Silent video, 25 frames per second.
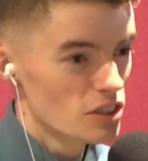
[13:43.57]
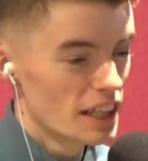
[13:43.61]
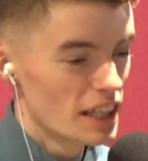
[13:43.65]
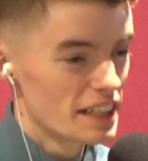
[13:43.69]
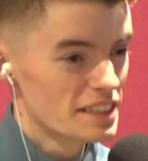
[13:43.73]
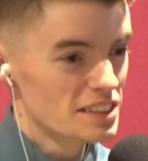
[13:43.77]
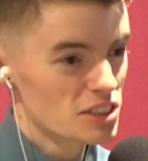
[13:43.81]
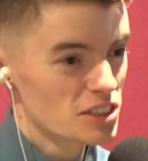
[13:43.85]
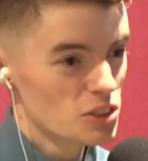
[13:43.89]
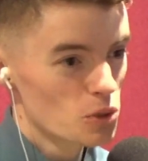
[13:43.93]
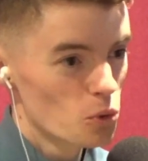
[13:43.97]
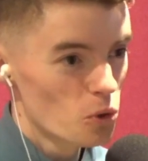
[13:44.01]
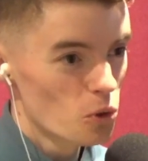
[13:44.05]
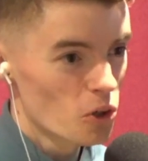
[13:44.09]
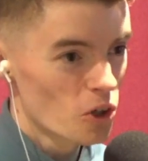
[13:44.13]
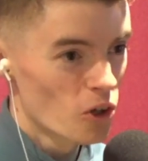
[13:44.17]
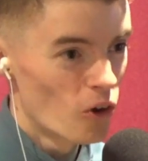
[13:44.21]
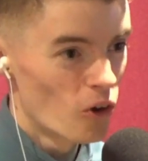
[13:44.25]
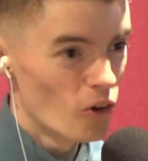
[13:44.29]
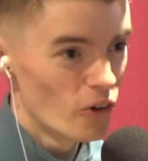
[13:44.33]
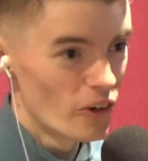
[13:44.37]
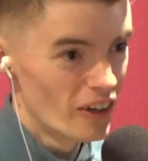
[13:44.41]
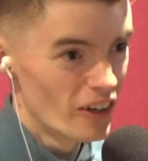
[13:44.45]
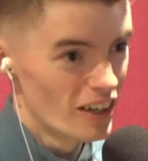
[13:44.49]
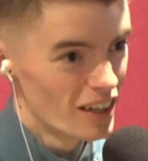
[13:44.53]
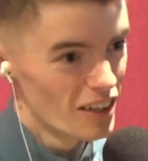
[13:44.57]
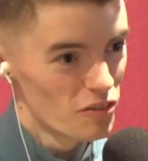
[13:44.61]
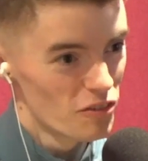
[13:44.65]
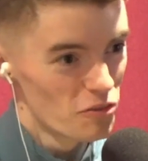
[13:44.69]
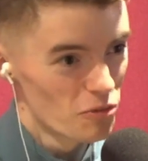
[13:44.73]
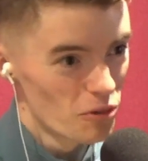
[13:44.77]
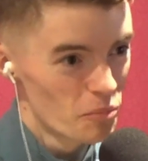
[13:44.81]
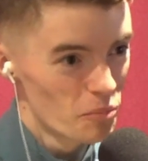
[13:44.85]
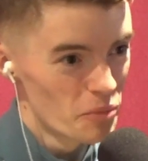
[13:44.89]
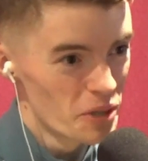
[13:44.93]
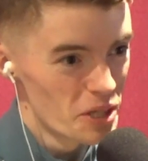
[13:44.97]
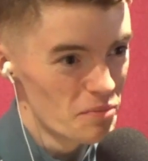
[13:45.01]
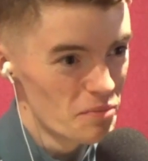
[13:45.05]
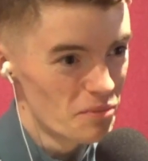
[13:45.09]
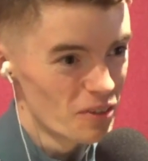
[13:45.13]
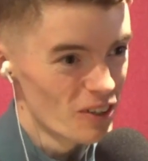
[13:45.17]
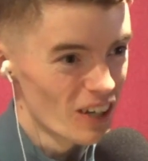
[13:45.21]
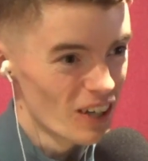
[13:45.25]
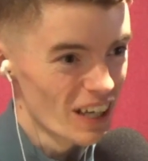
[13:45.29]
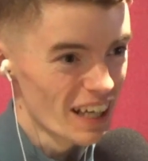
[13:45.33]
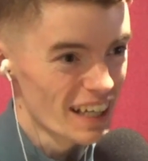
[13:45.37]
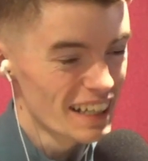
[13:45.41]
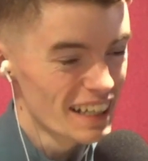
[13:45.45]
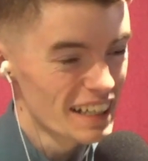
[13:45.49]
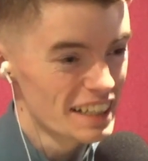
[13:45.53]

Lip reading: it's so cutting of what people like.